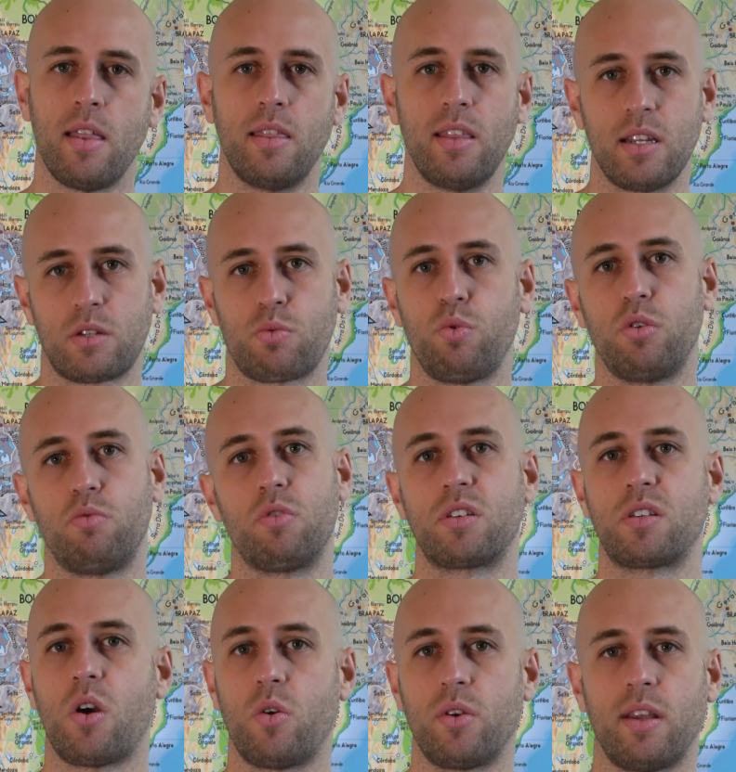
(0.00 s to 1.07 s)
this would
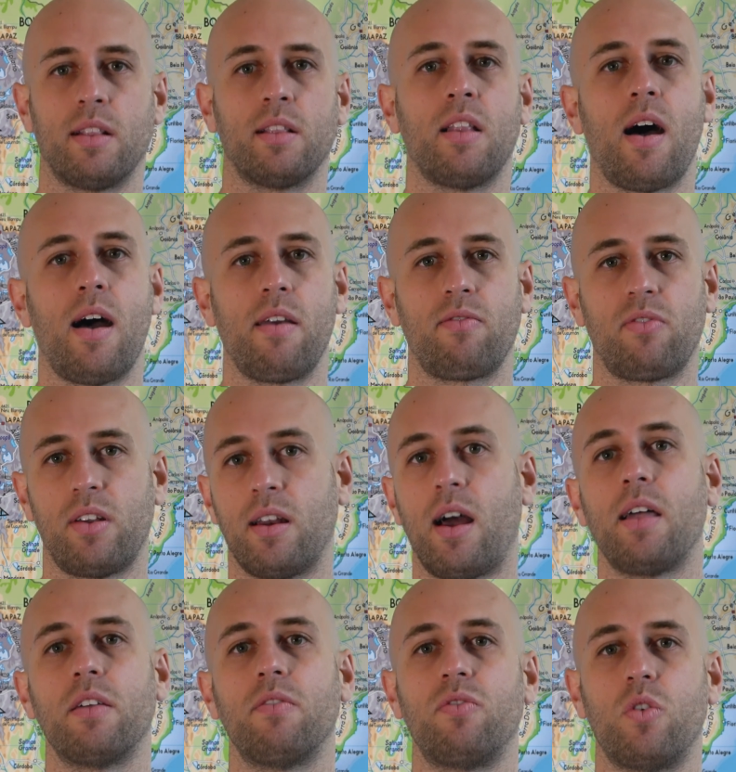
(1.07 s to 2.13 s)
result in life and
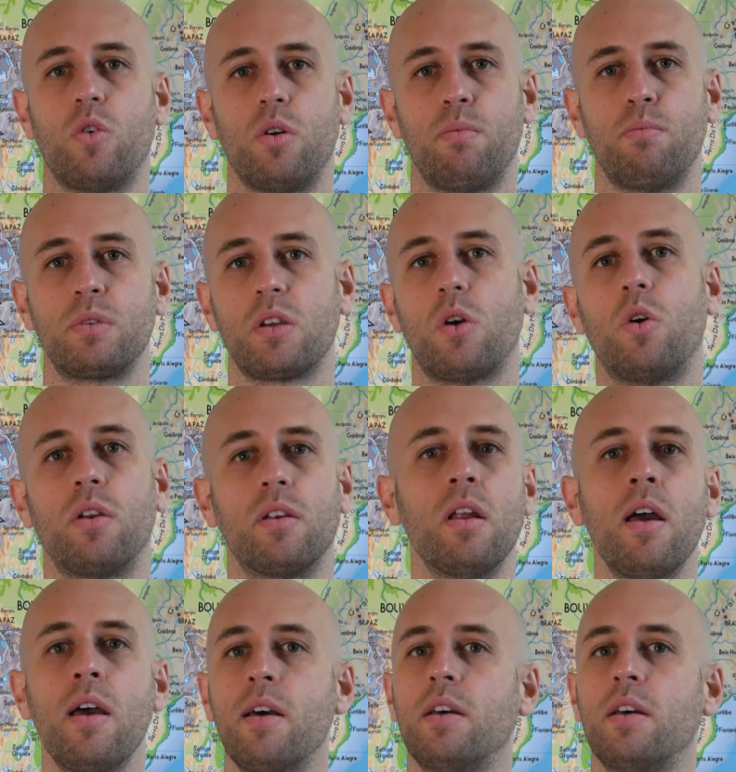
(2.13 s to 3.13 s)
other forms on